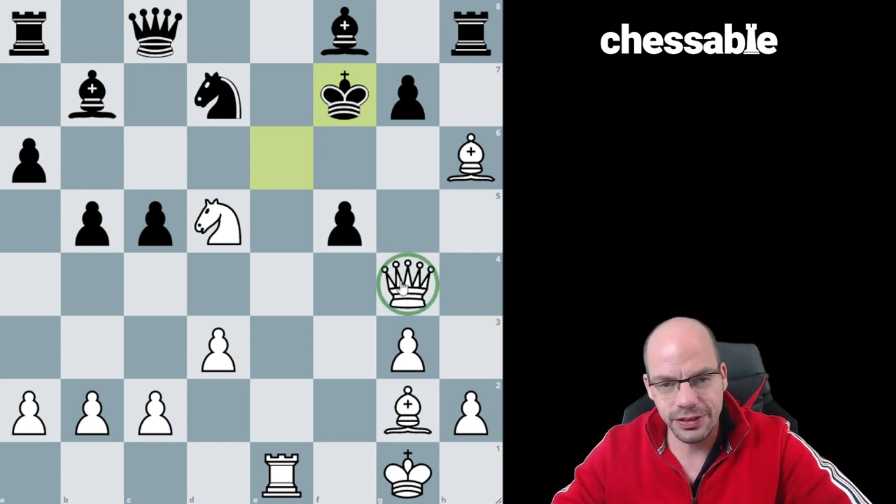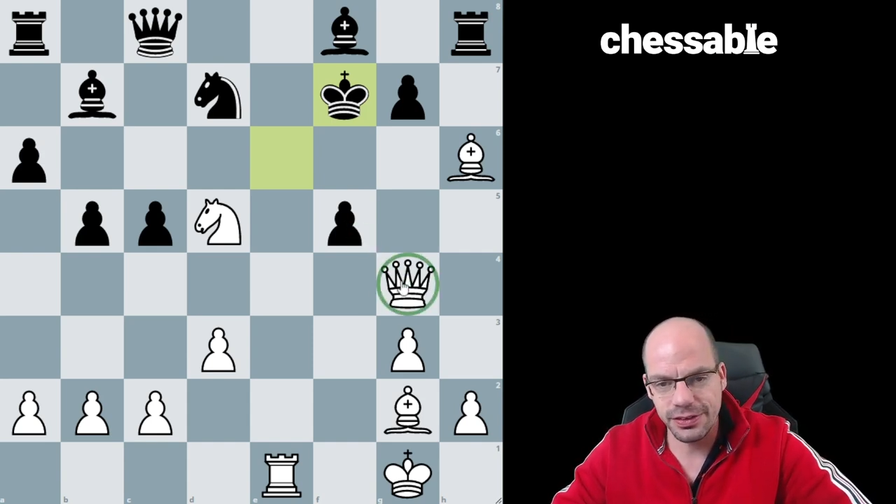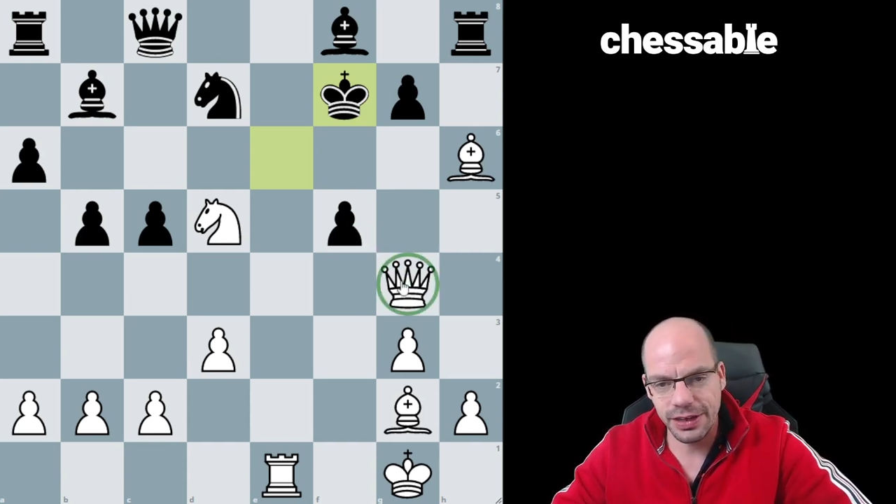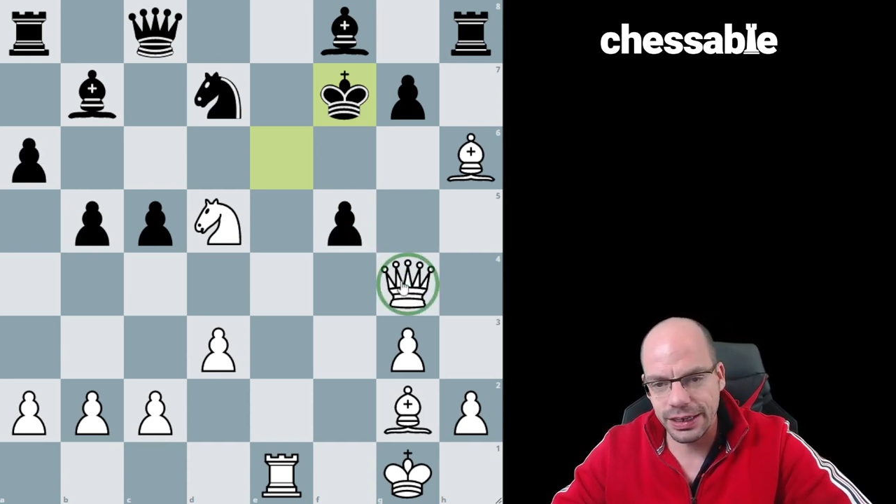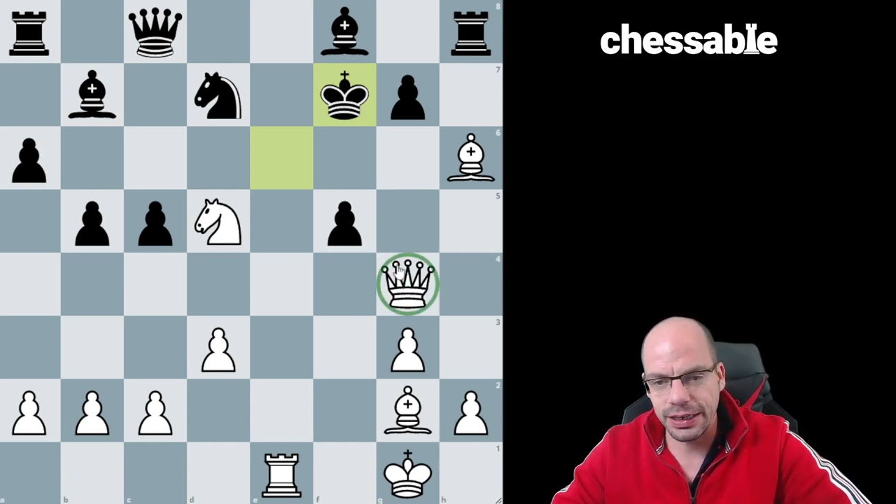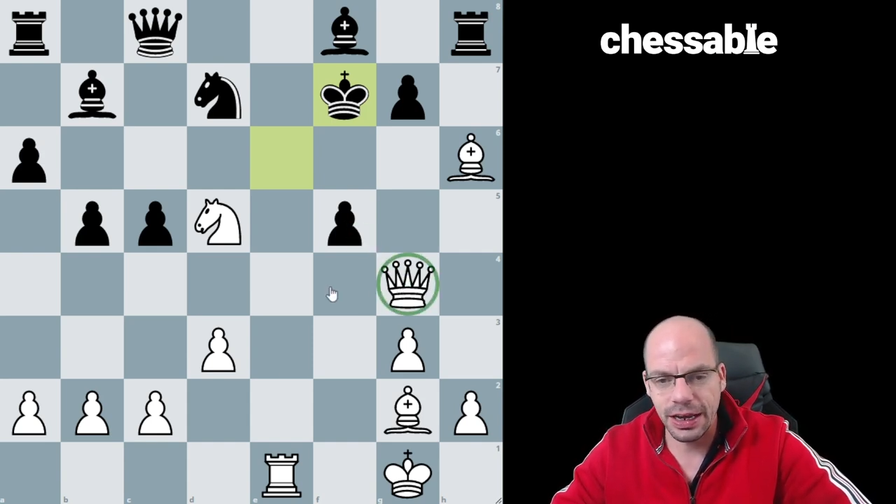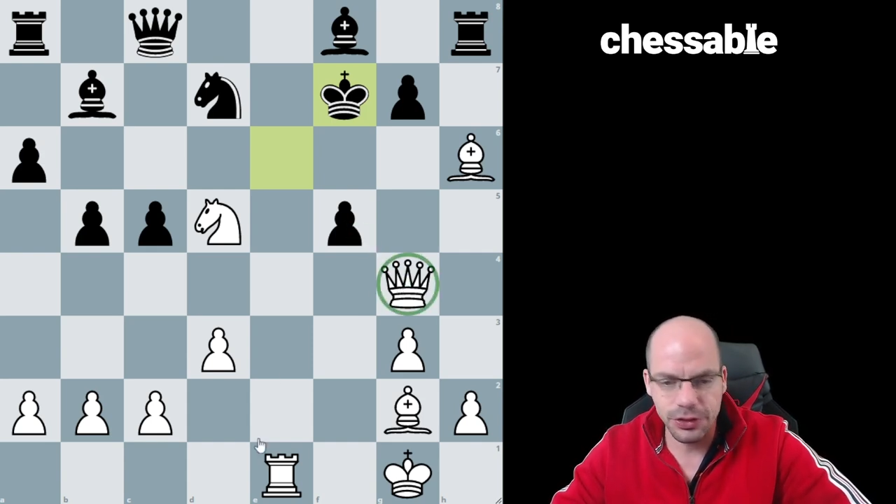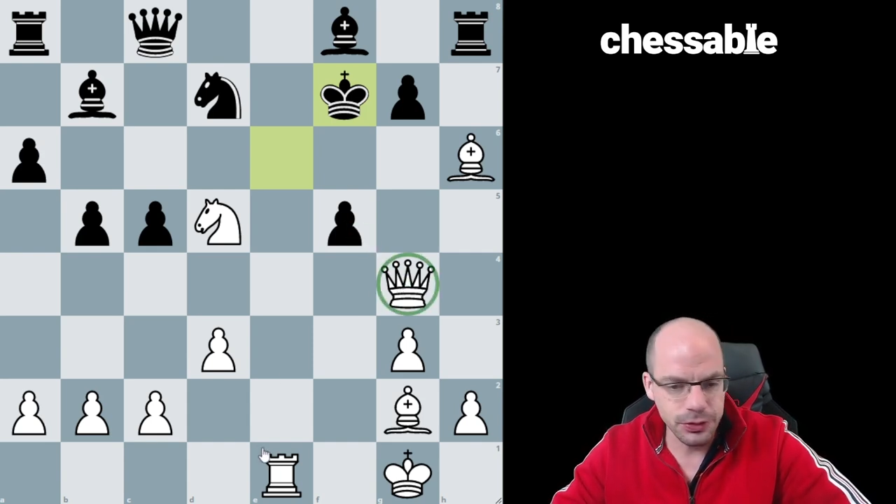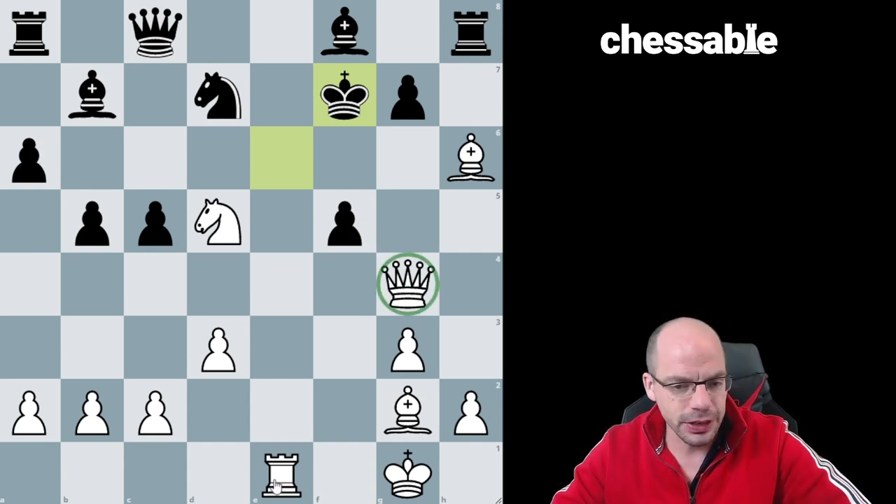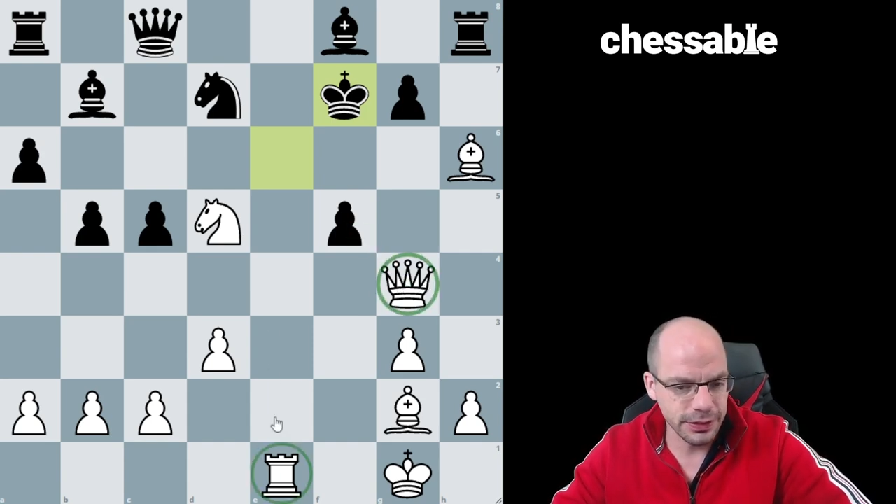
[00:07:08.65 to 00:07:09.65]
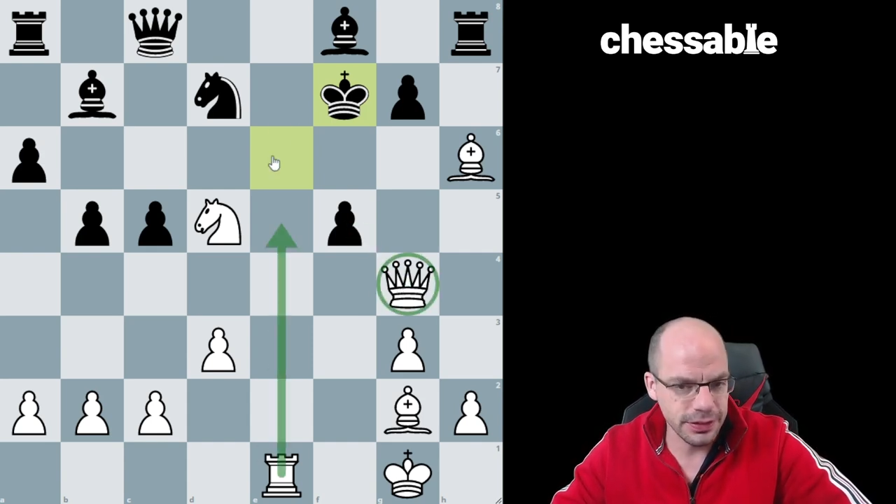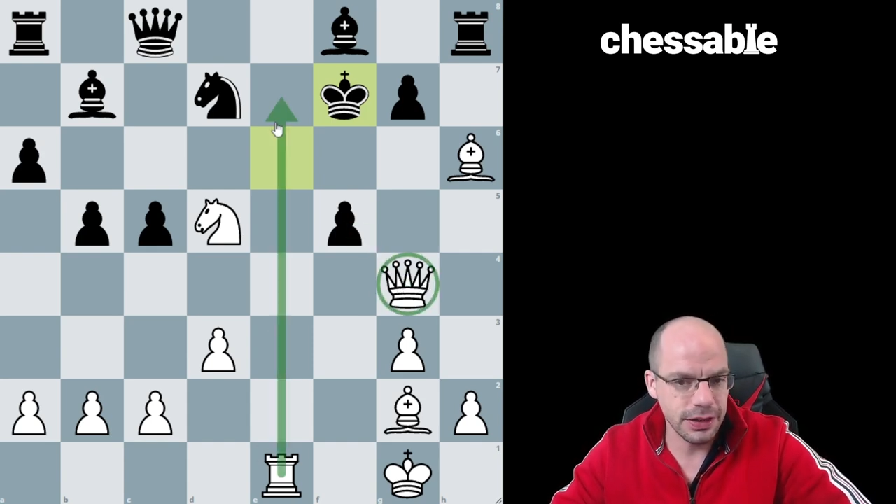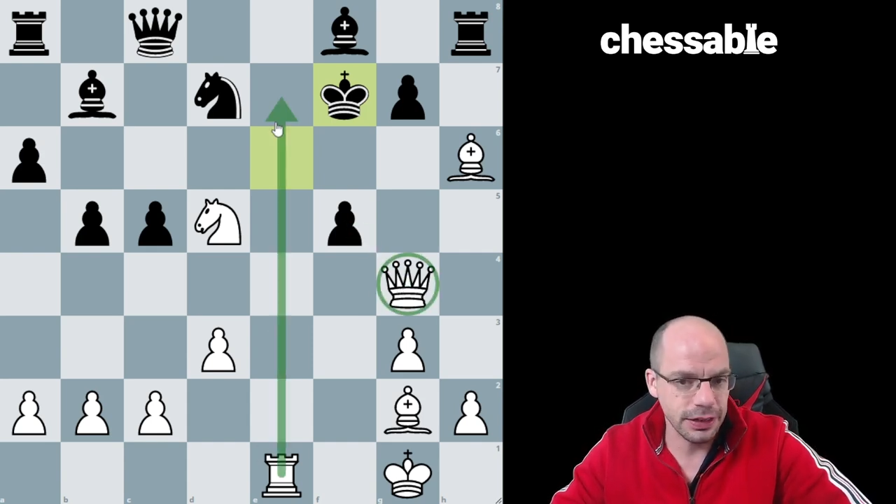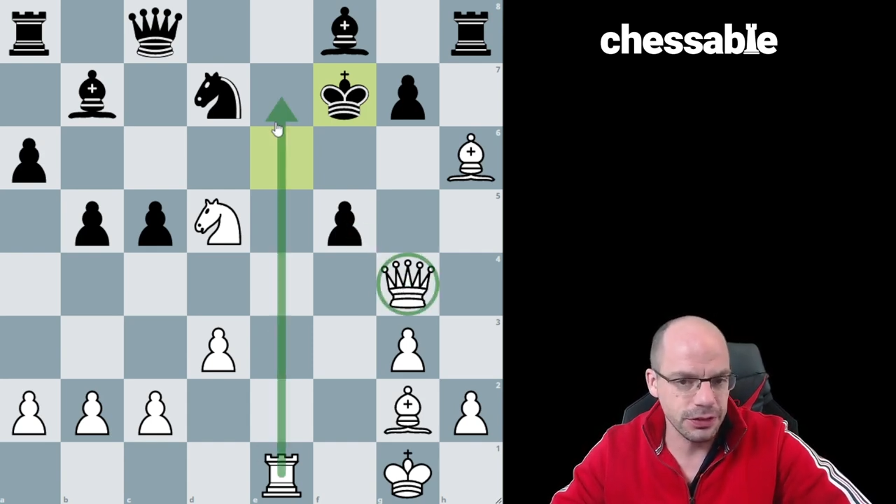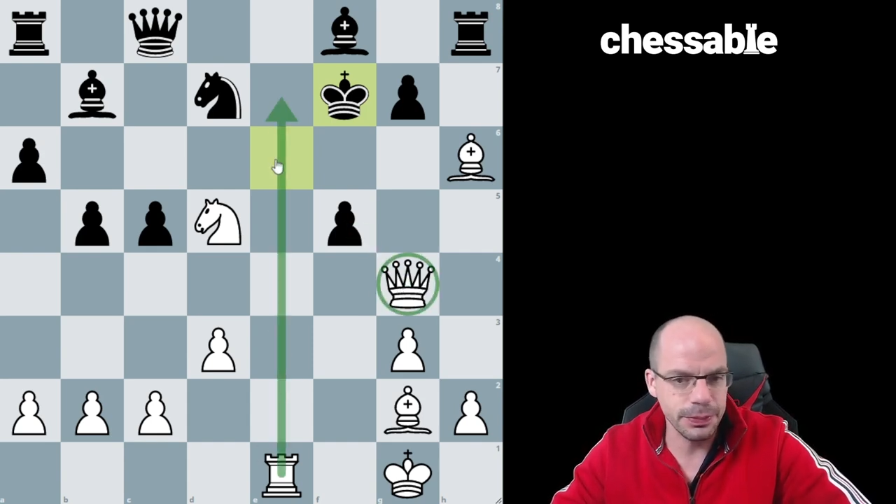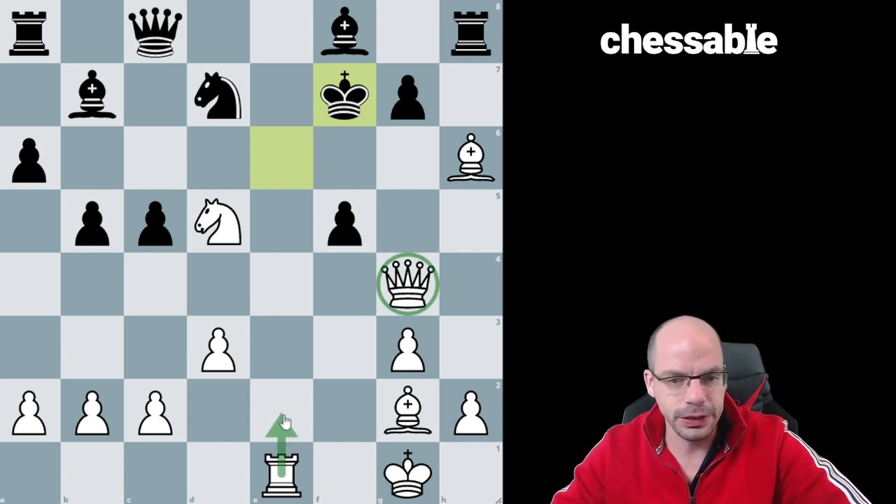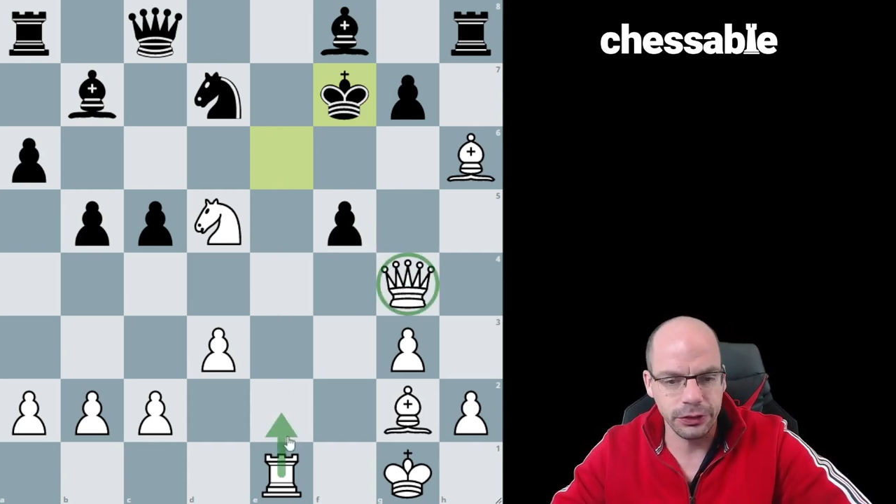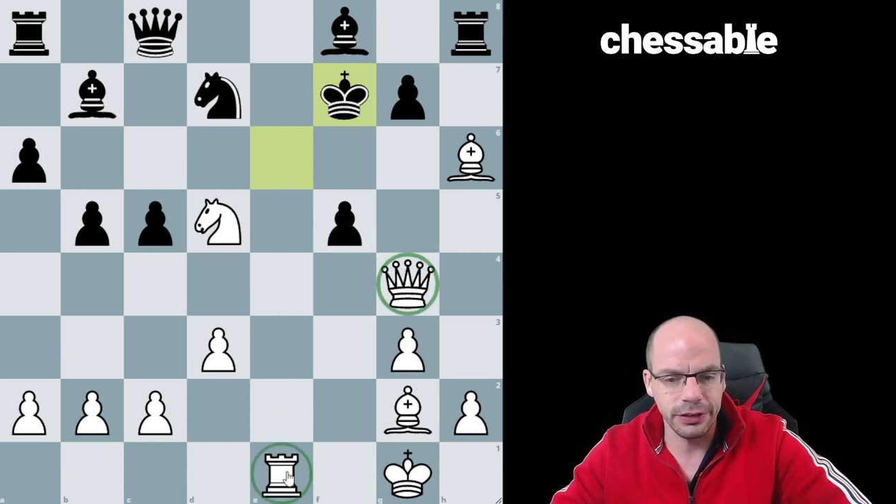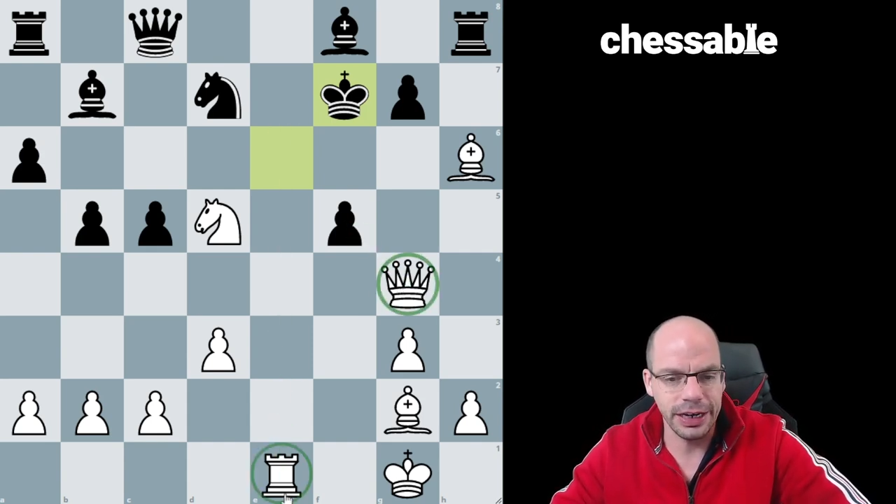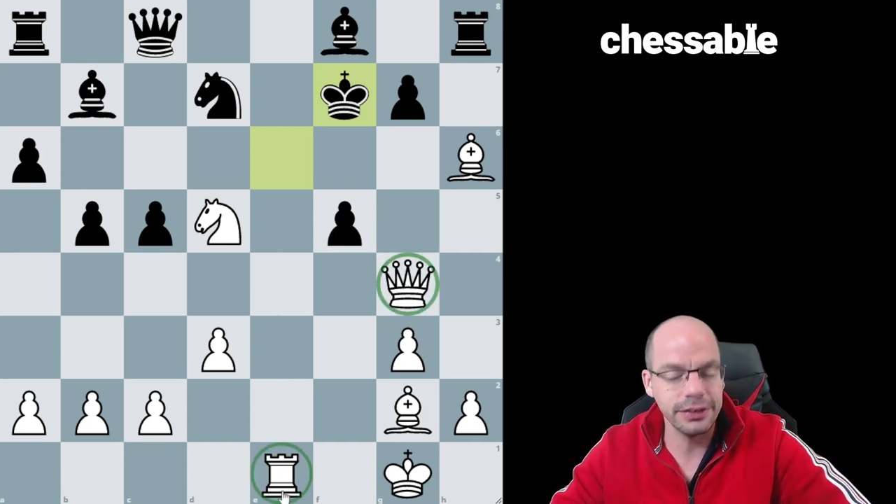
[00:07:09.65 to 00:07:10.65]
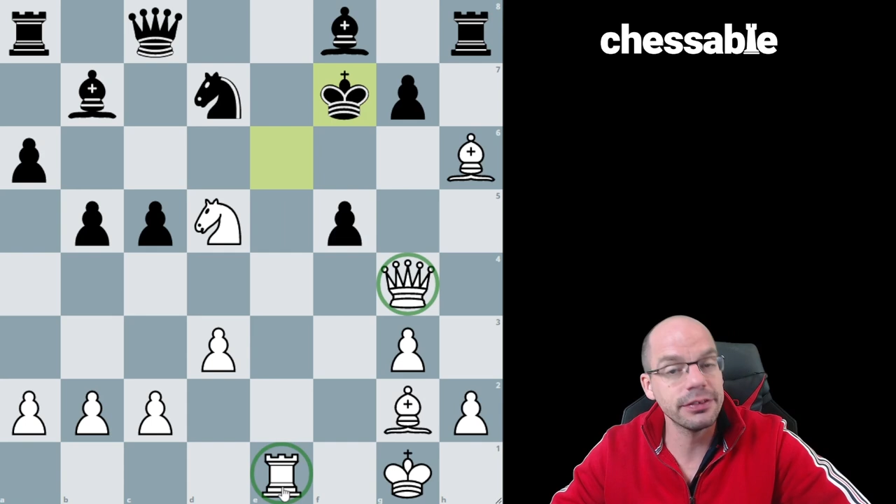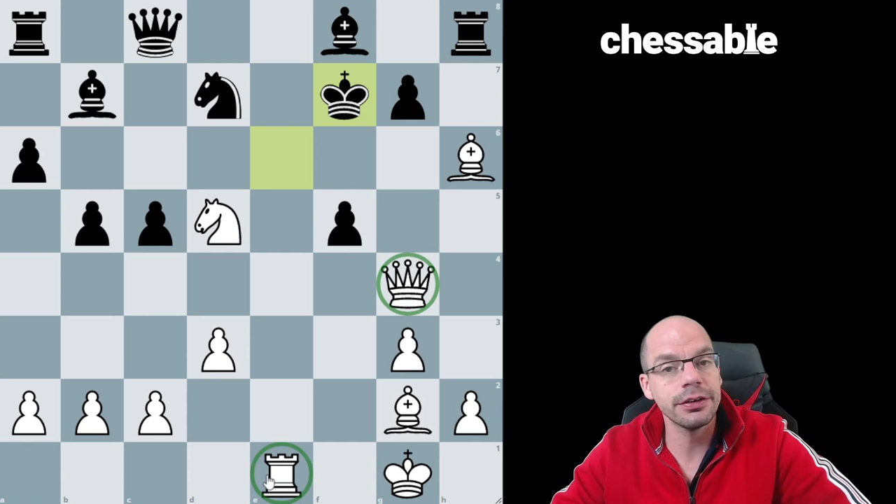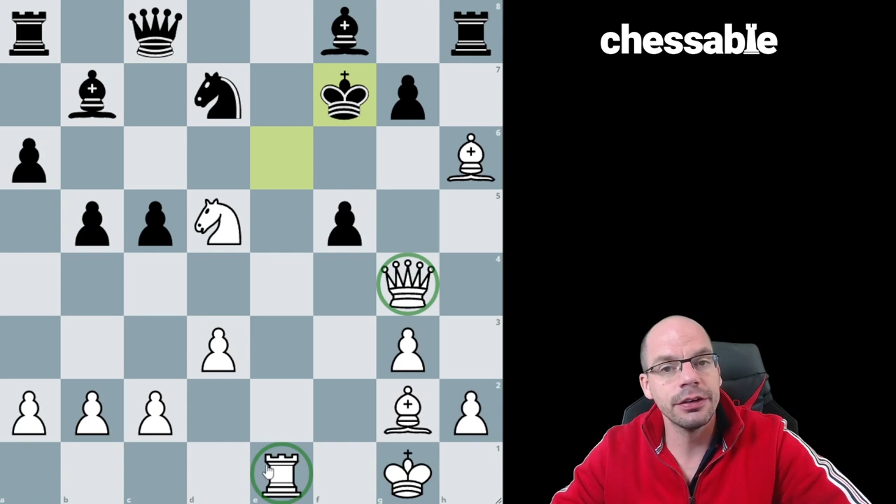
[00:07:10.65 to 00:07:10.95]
say that I knew that this had to be correct.